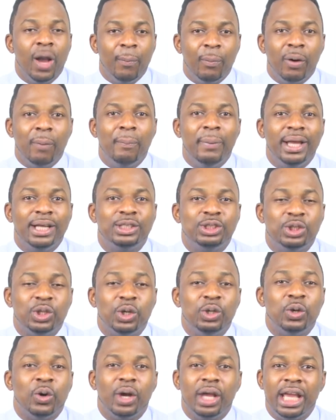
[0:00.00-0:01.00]
But make
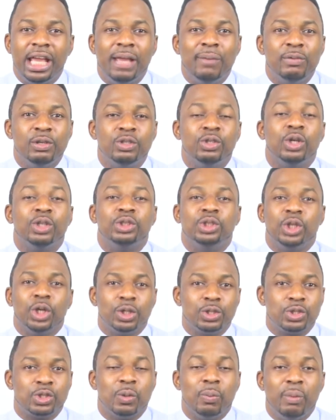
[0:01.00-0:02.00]
sure your aim is not
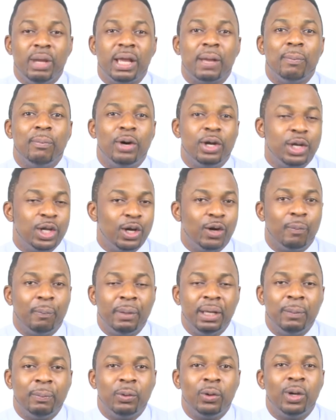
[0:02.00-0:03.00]
just to make money off
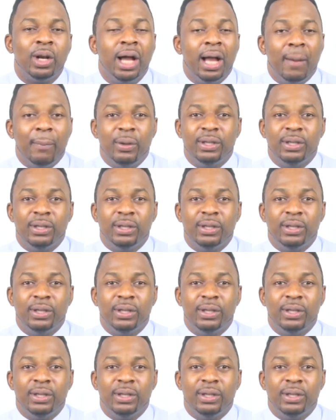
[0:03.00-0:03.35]
people,